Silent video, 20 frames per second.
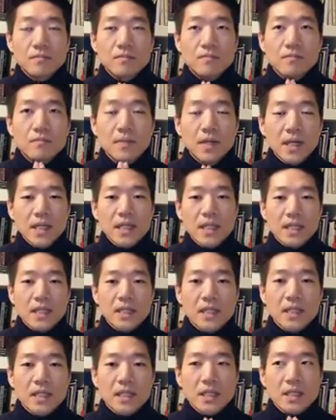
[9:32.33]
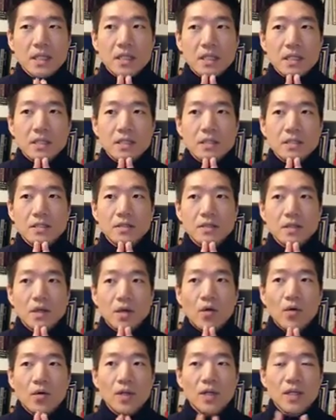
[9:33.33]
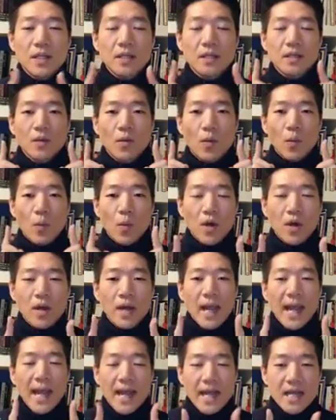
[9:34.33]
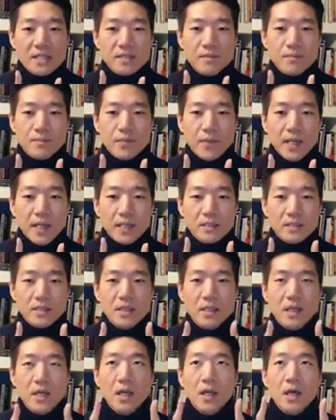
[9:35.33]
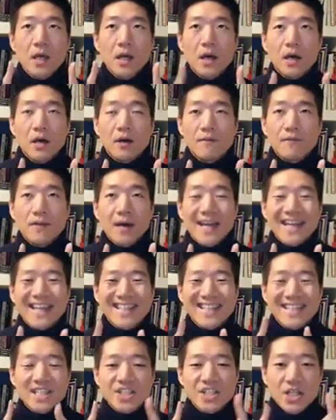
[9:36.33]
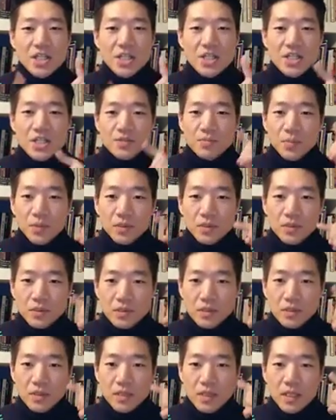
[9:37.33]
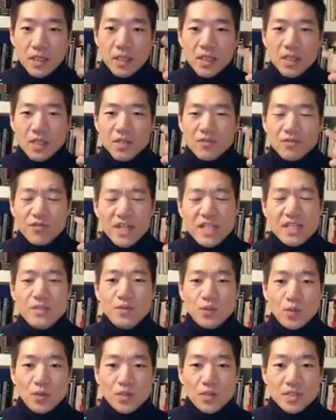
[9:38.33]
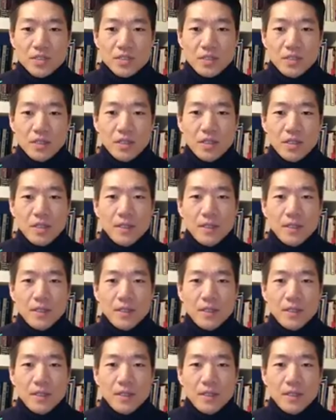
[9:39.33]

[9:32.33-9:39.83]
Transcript: money is only one aspect of an exchangeable resource